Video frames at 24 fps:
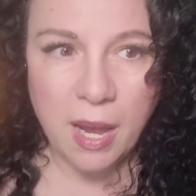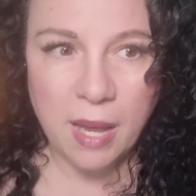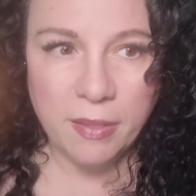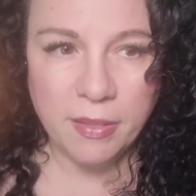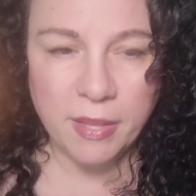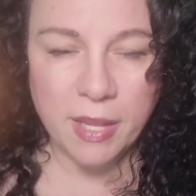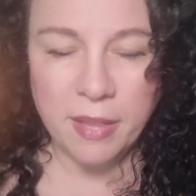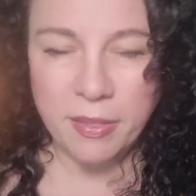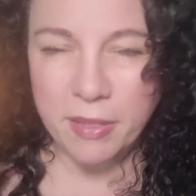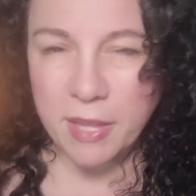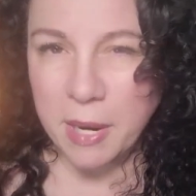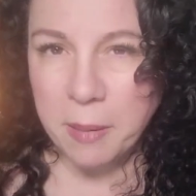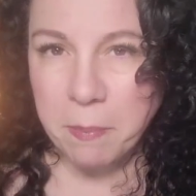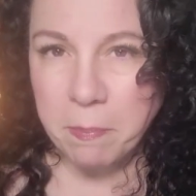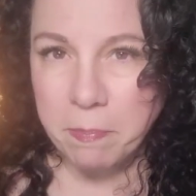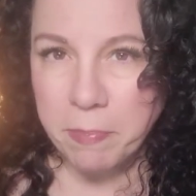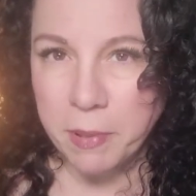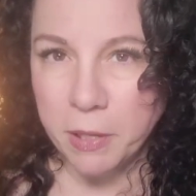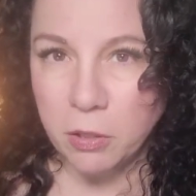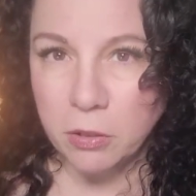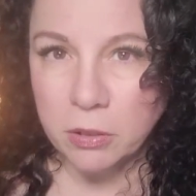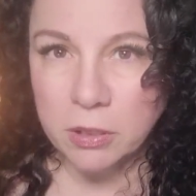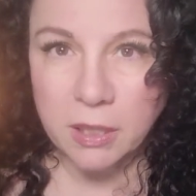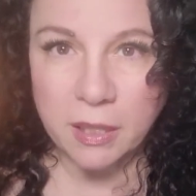and then they
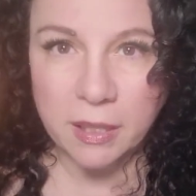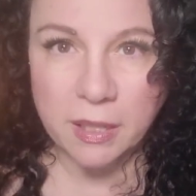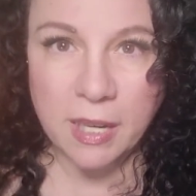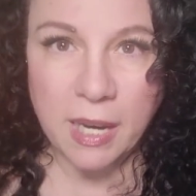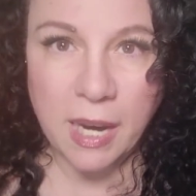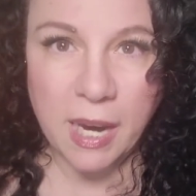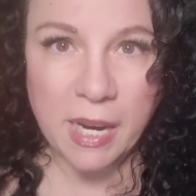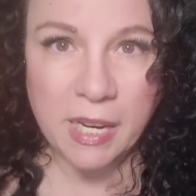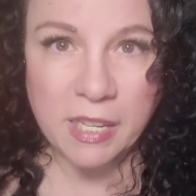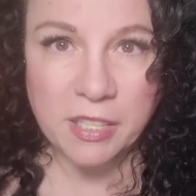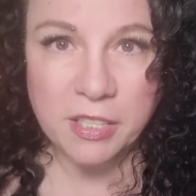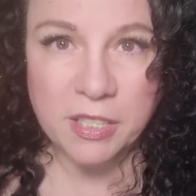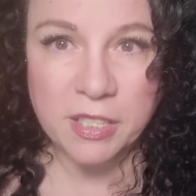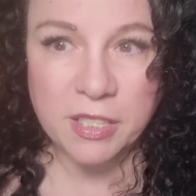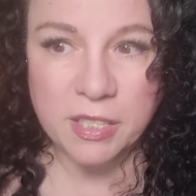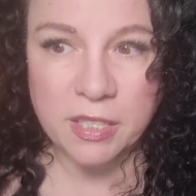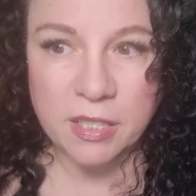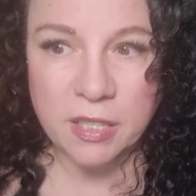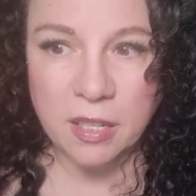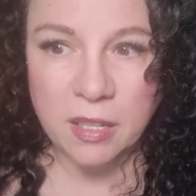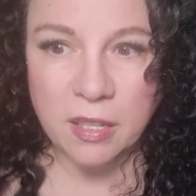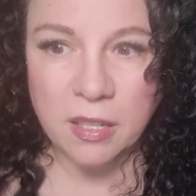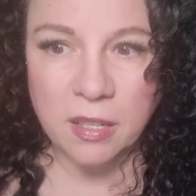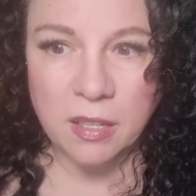built a
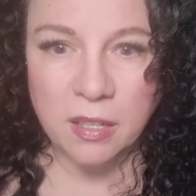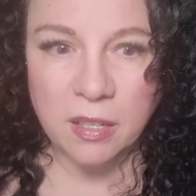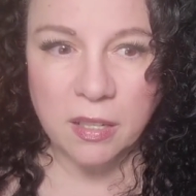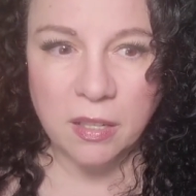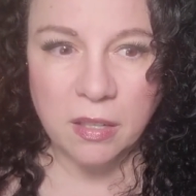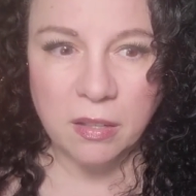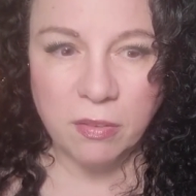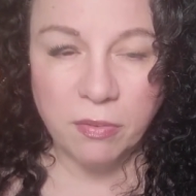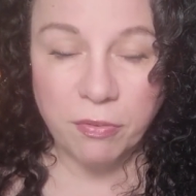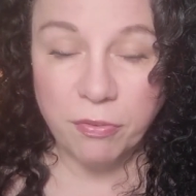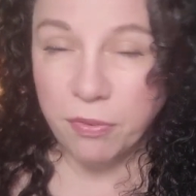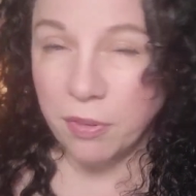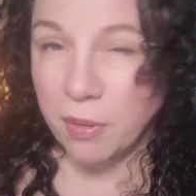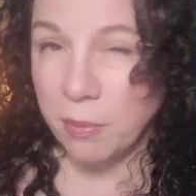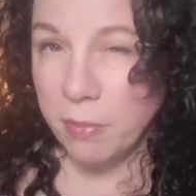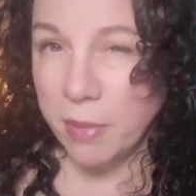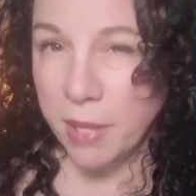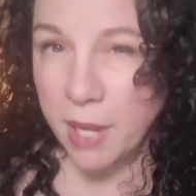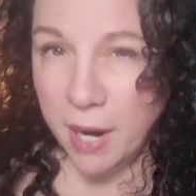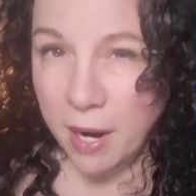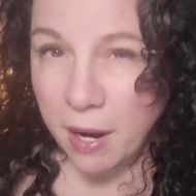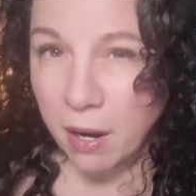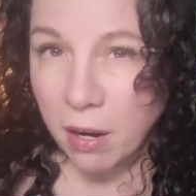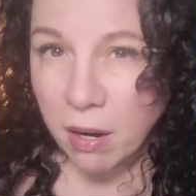case
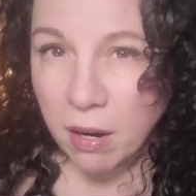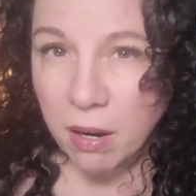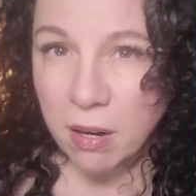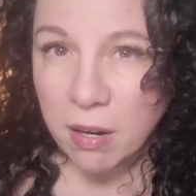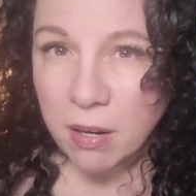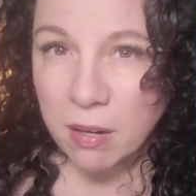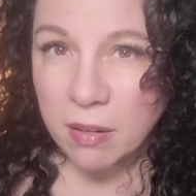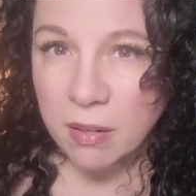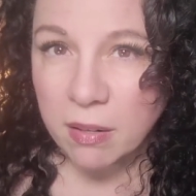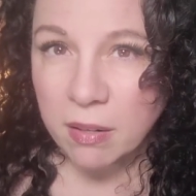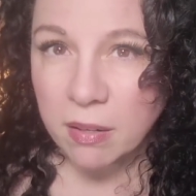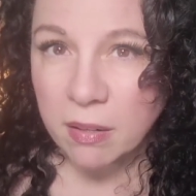from there?